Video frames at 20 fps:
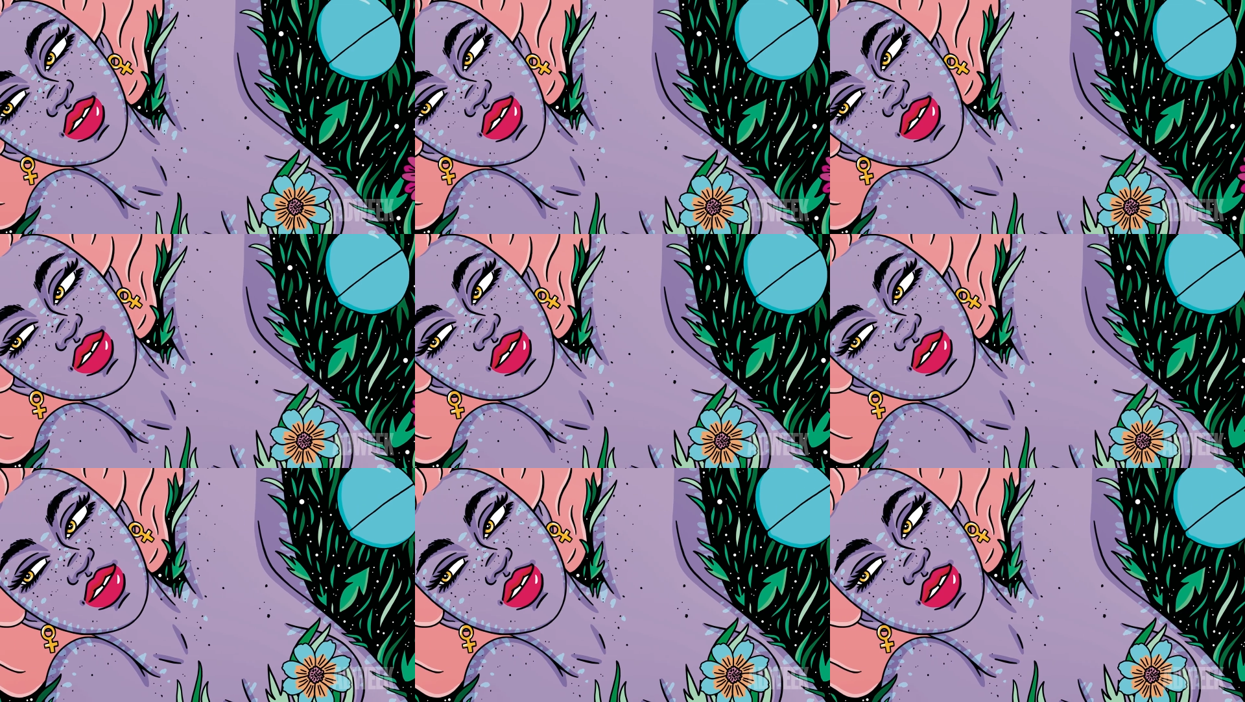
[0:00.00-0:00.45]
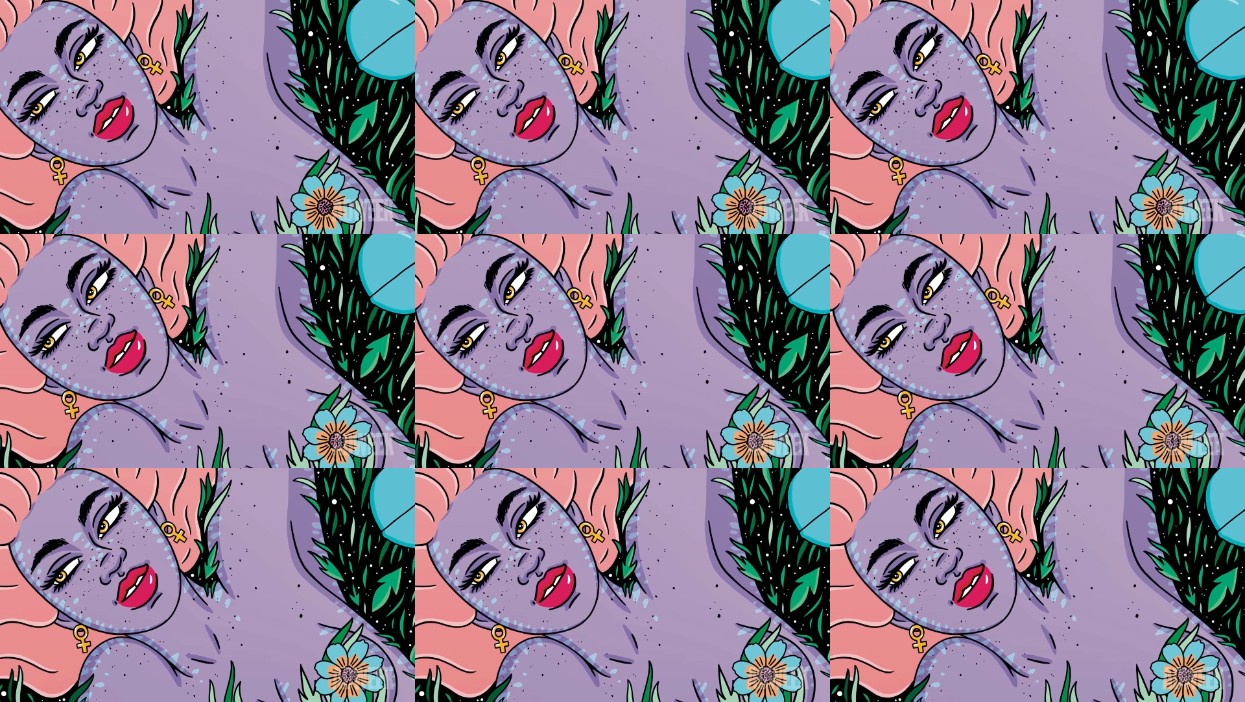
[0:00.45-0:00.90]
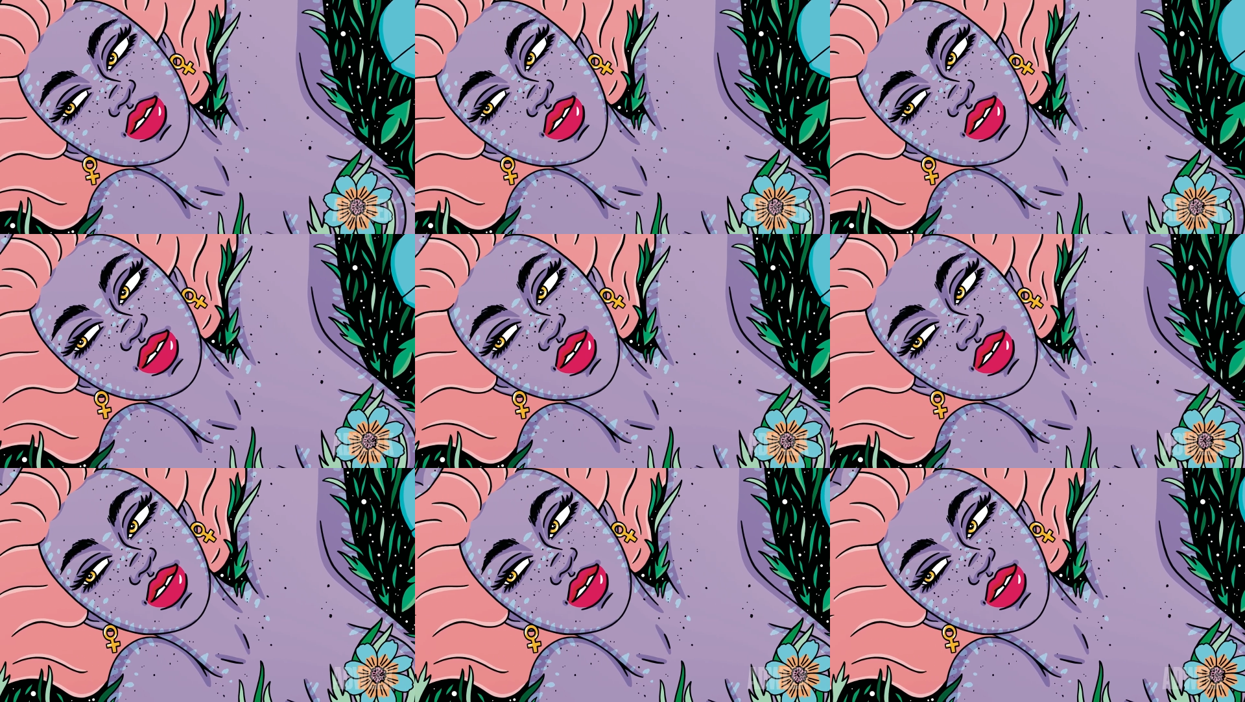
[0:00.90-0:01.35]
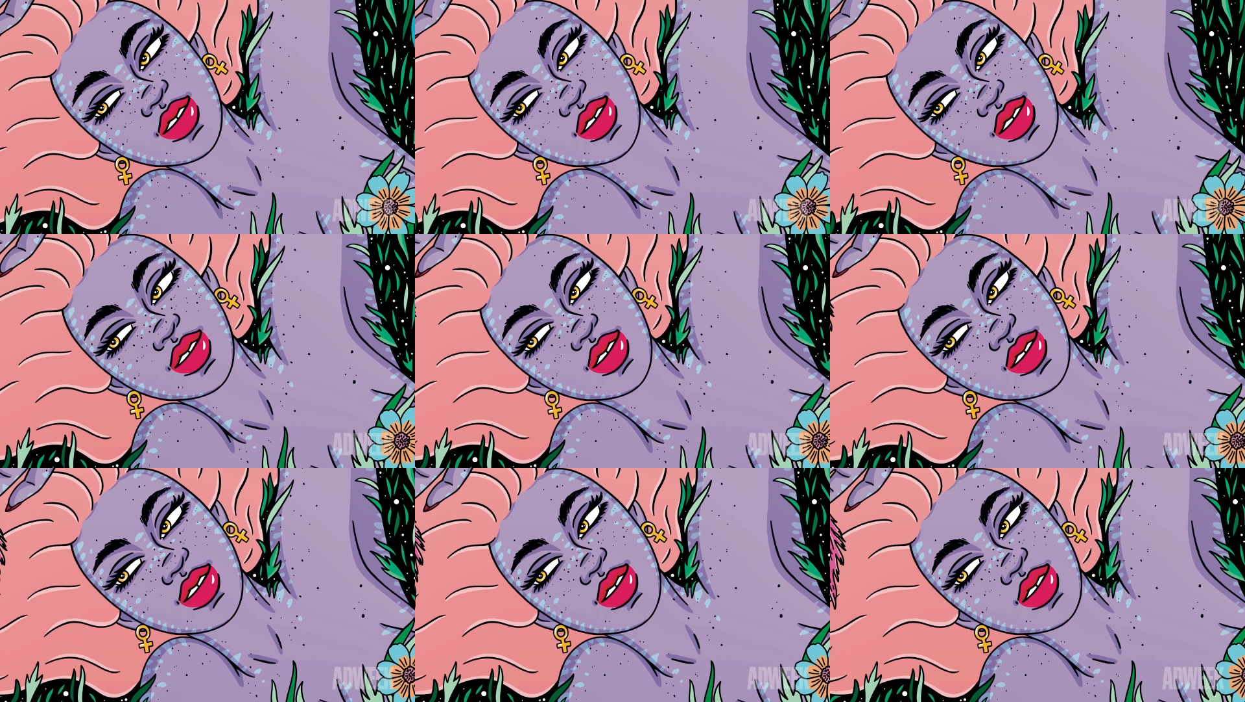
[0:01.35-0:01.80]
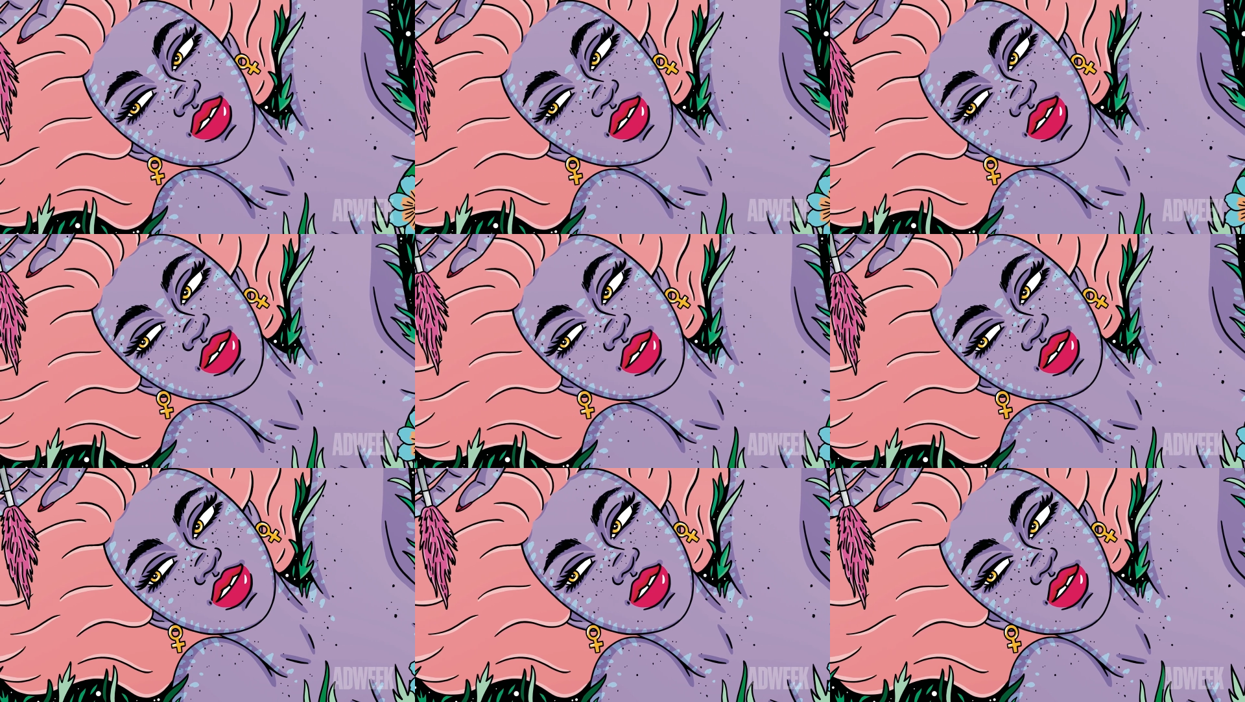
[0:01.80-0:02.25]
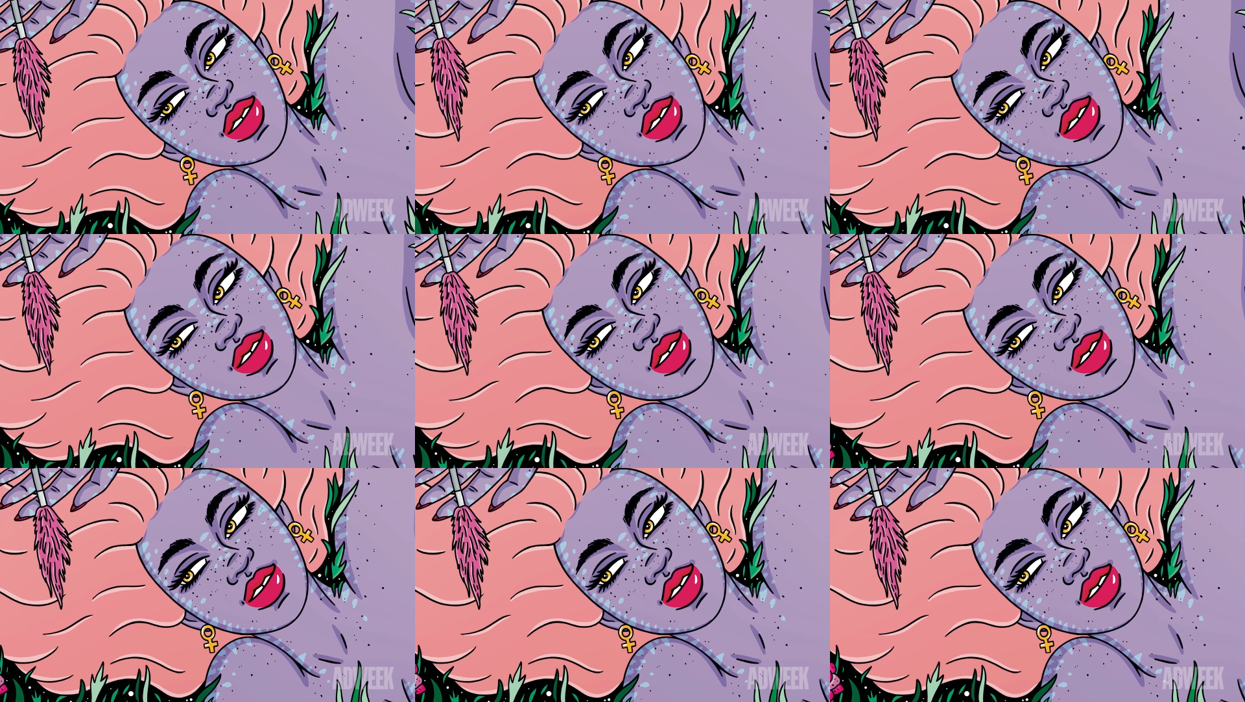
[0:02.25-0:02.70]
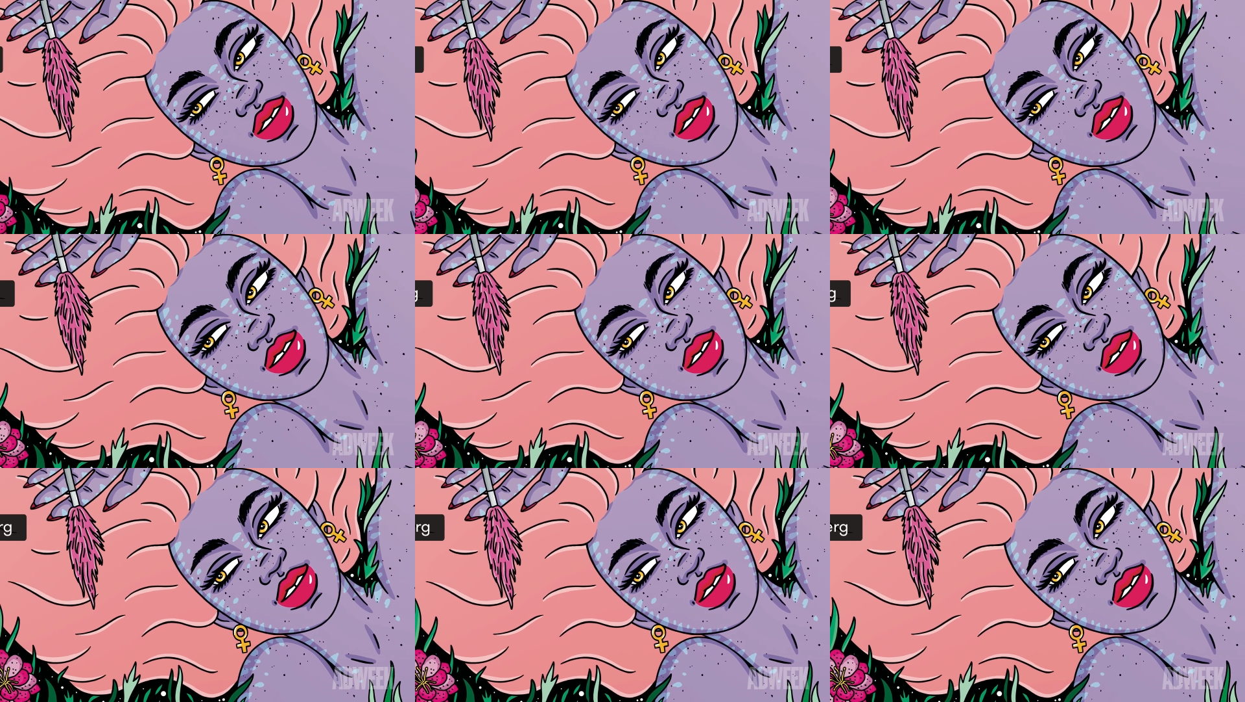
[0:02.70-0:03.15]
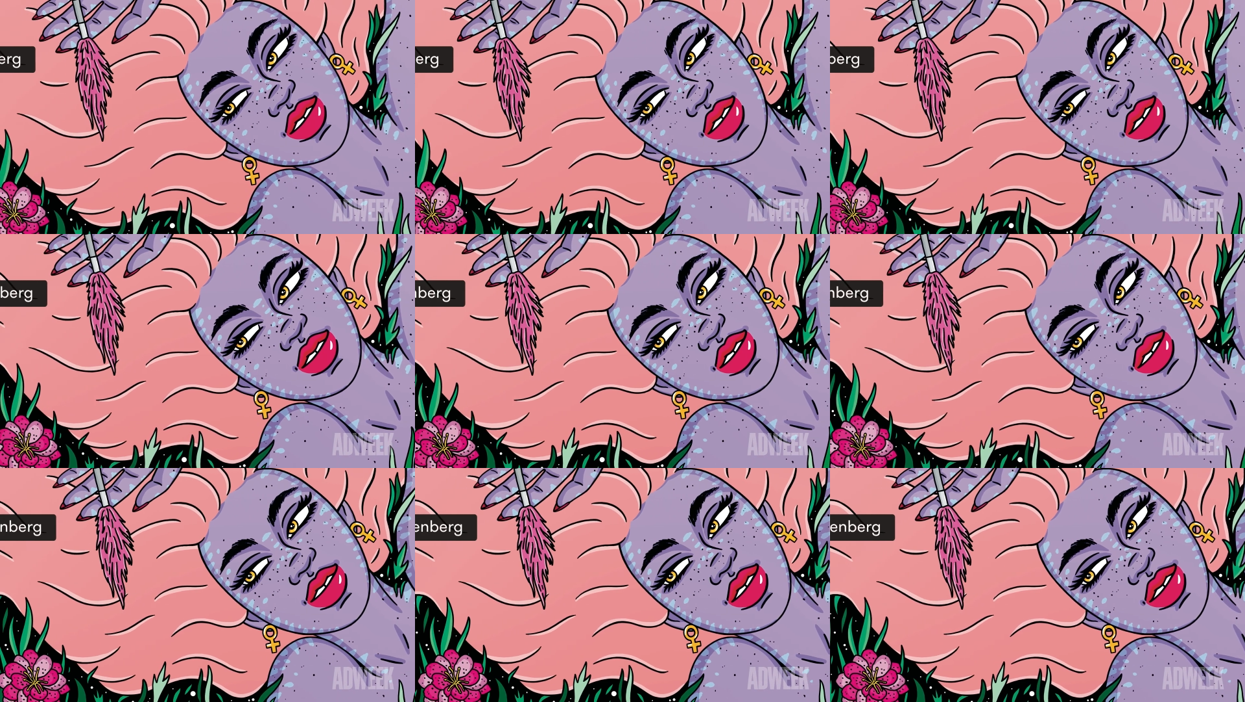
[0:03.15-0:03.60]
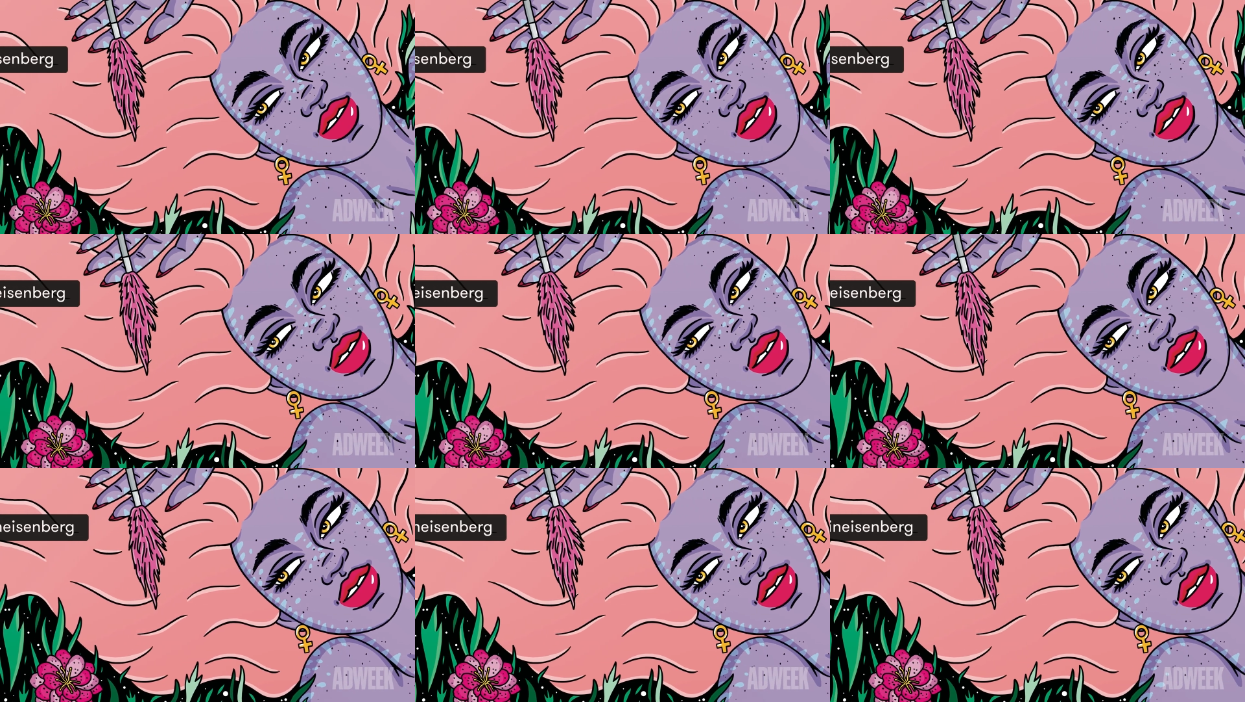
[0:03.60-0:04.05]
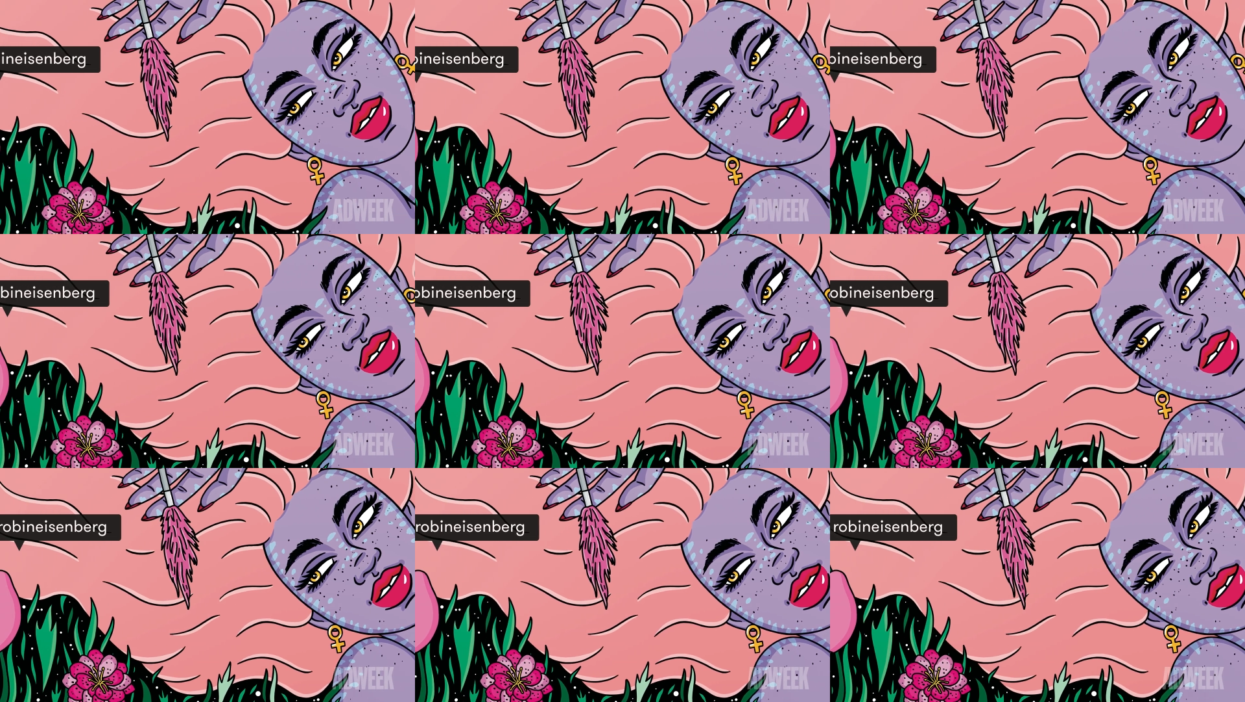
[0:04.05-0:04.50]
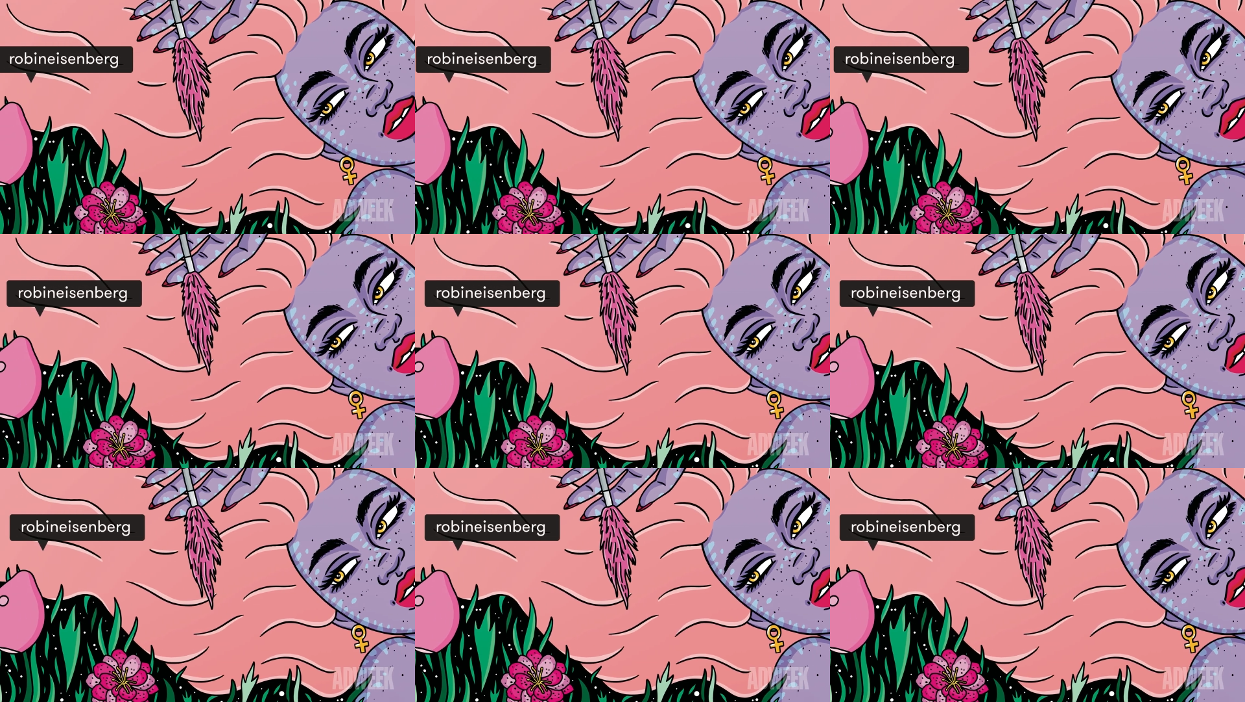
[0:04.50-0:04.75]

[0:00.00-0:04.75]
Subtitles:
[unreadable: no face in view]